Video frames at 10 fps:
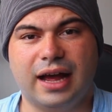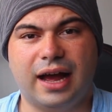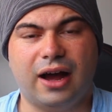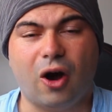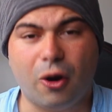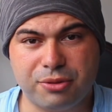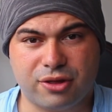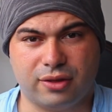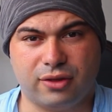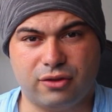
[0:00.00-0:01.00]

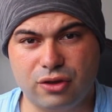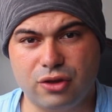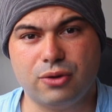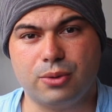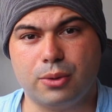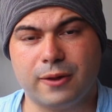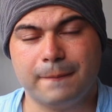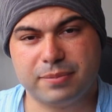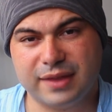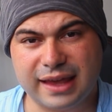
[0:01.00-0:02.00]
options to use
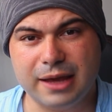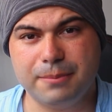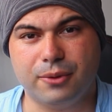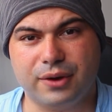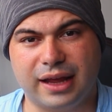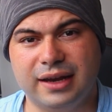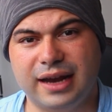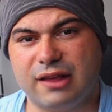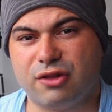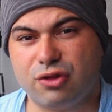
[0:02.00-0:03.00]
the keyboard in
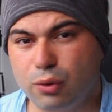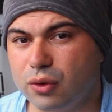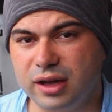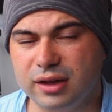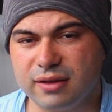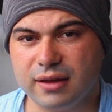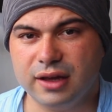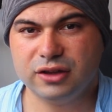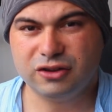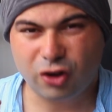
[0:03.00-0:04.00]
as shortcuts
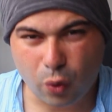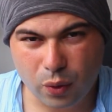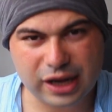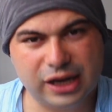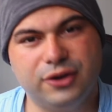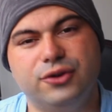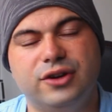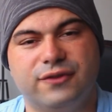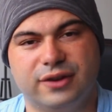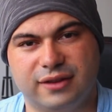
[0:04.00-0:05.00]
to quickly do
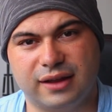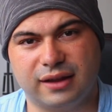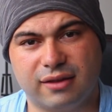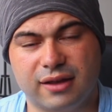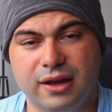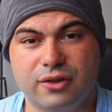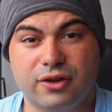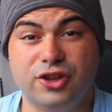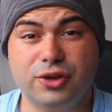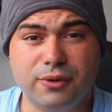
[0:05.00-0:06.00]
different things. So
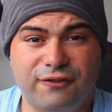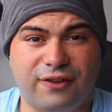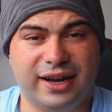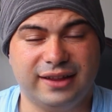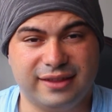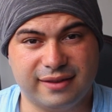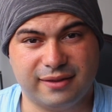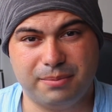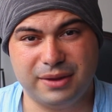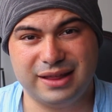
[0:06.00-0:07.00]
you will find this
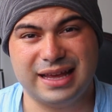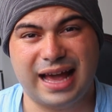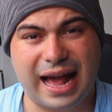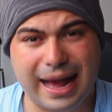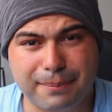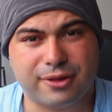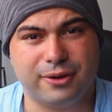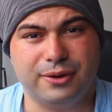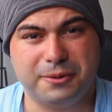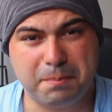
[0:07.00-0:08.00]
to be the
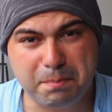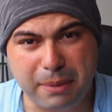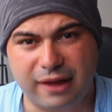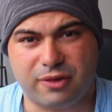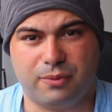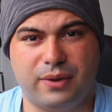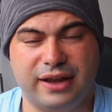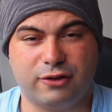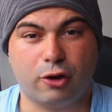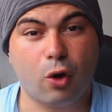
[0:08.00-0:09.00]
absolute best way
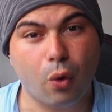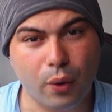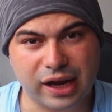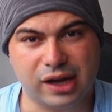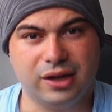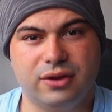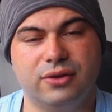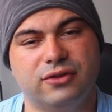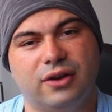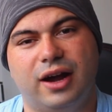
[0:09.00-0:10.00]
to quickly
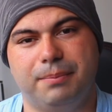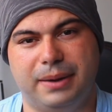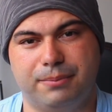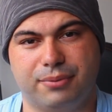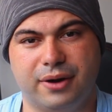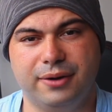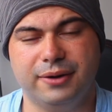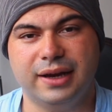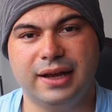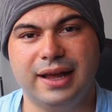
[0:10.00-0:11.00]
use your iPad Pro.